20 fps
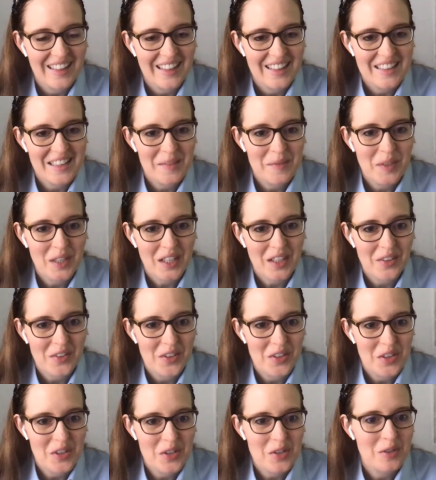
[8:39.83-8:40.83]
it seems like all
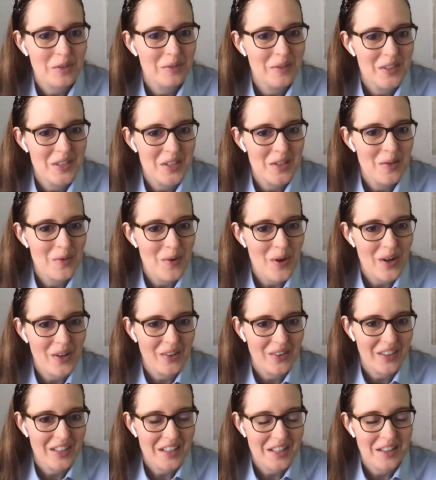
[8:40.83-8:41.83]
the disturbance in the
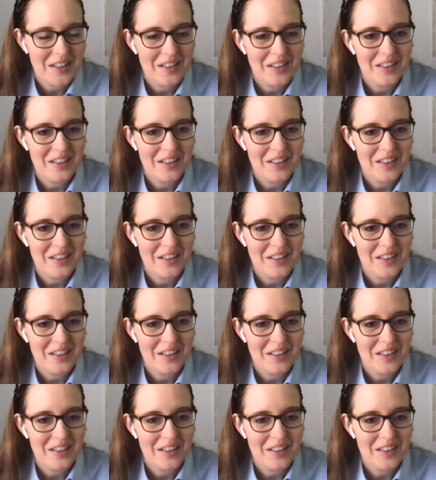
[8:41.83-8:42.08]
water, like